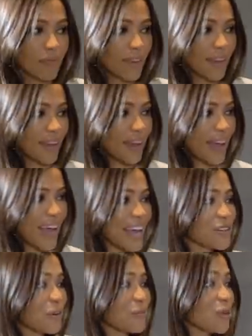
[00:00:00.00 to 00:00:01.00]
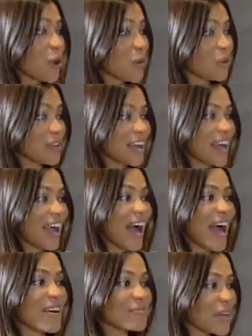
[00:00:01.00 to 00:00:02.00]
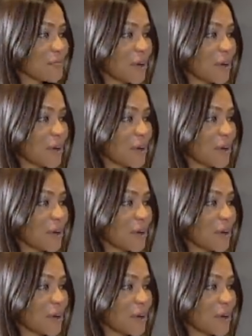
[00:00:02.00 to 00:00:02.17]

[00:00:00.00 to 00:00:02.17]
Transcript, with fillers: you we'll just go three, two, one. I'm like